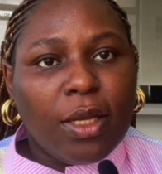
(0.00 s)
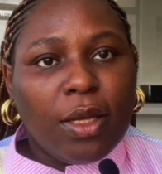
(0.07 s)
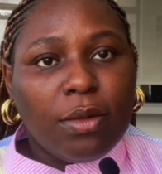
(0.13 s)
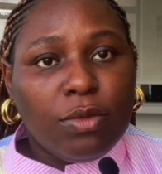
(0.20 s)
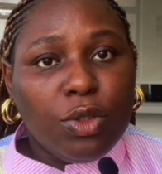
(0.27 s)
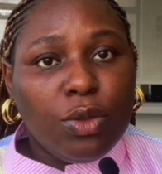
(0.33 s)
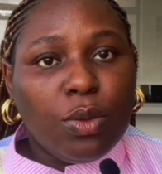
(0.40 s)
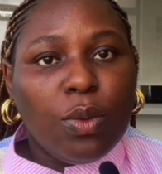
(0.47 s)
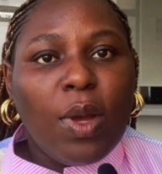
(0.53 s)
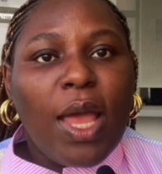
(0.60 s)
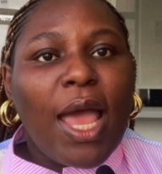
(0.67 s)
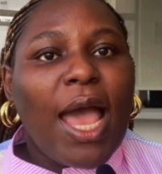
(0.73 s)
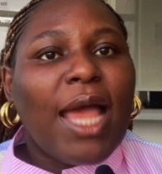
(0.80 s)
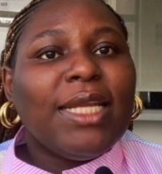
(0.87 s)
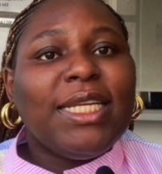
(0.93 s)

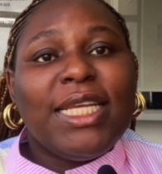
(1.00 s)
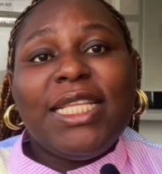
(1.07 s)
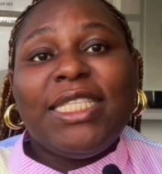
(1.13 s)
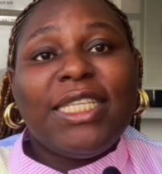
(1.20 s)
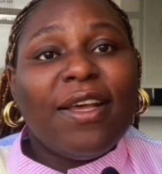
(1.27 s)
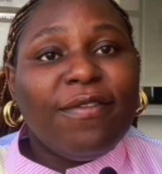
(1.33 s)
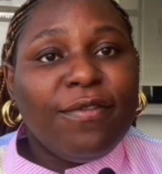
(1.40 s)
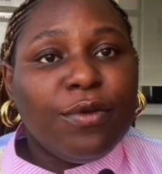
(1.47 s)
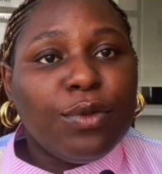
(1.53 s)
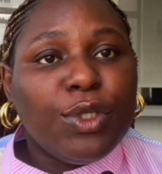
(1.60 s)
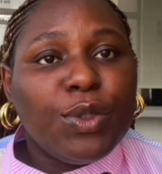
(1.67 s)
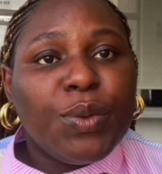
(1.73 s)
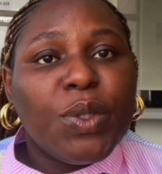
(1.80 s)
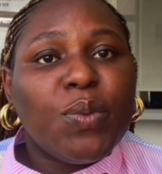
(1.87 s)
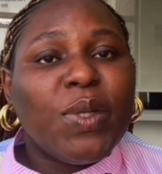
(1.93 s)
an interview
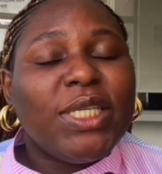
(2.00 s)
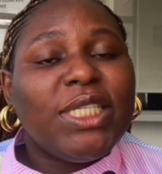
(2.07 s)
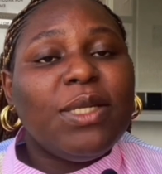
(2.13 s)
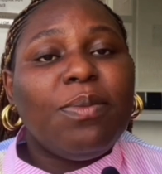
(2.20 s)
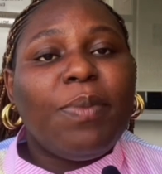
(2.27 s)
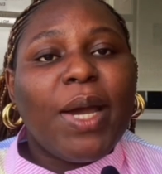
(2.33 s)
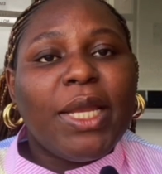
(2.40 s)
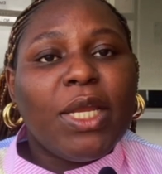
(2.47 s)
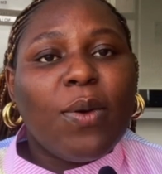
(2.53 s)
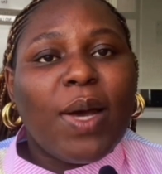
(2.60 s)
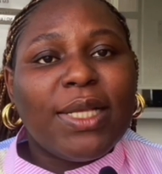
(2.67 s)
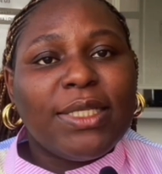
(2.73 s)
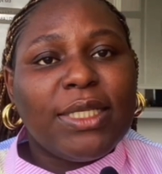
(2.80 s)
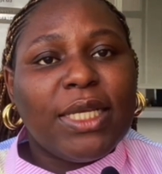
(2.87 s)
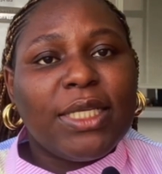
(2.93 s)
during which the panel
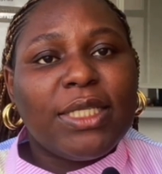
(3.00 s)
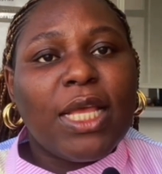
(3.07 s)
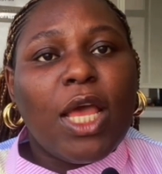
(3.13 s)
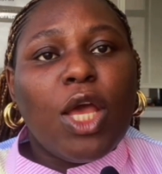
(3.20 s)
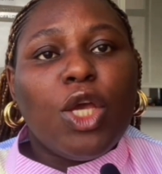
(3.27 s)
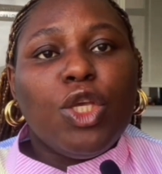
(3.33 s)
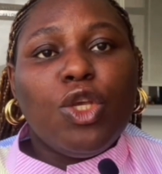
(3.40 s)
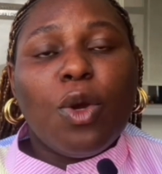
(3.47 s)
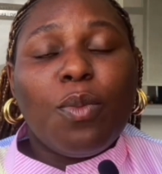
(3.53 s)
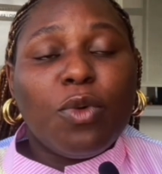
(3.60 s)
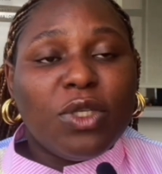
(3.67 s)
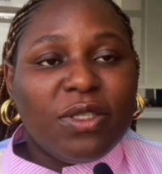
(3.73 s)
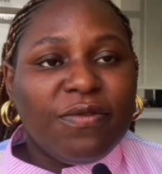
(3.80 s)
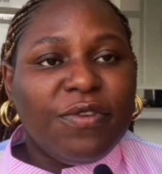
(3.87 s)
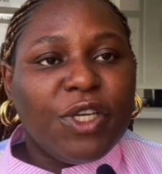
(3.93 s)
assess your
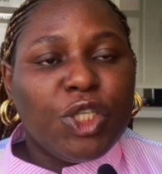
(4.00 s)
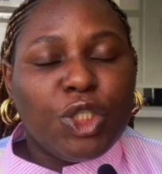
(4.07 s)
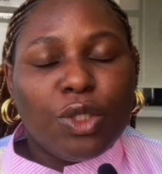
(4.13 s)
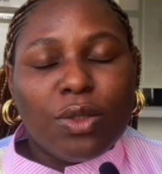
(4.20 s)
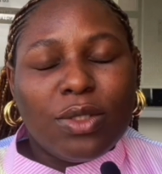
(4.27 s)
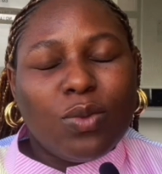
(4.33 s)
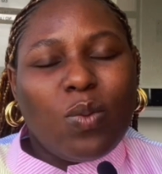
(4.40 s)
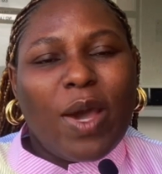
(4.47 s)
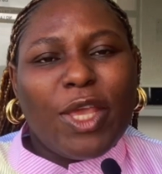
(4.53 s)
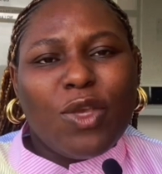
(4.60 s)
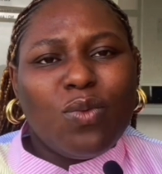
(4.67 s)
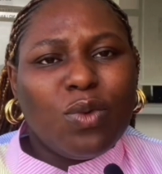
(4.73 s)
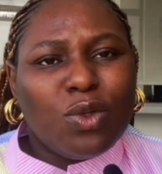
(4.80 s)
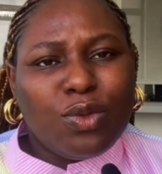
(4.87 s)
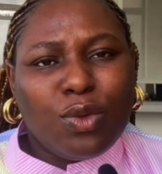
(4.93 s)
motivations, why you
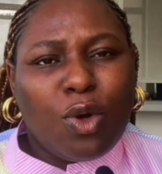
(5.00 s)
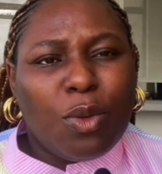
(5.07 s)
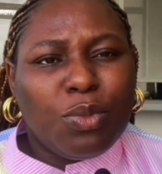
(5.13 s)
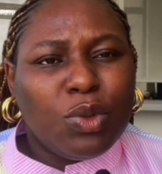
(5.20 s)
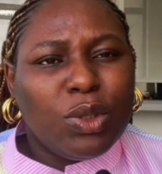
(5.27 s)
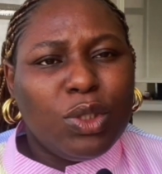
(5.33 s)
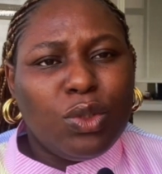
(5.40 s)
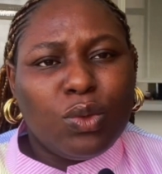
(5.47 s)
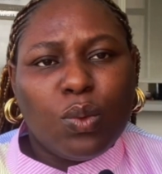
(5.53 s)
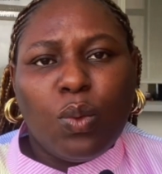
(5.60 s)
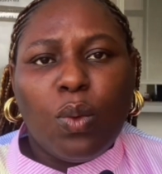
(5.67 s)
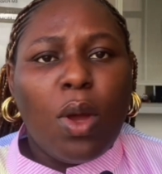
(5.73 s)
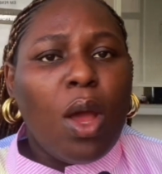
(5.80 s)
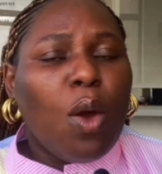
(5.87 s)
want to come to this school,